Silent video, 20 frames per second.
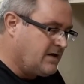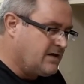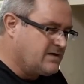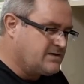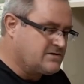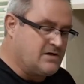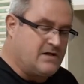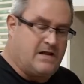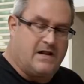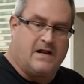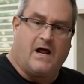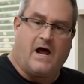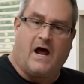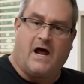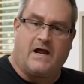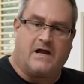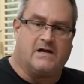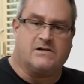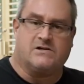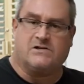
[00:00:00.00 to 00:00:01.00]
so that
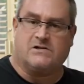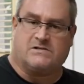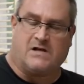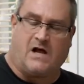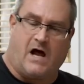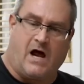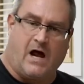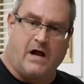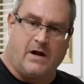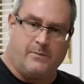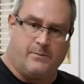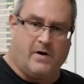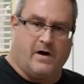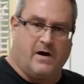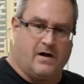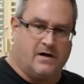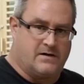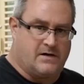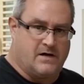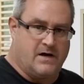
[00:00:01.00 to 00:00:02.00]
I can just
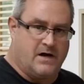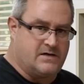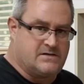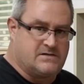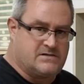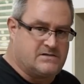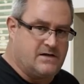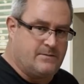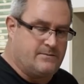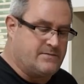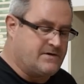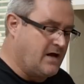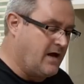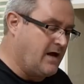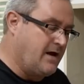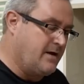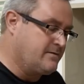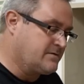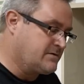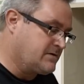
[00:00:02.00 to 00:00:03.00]
eyeball cut
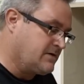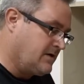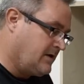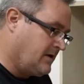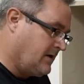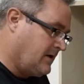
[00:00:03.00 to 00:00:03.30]
sometimes.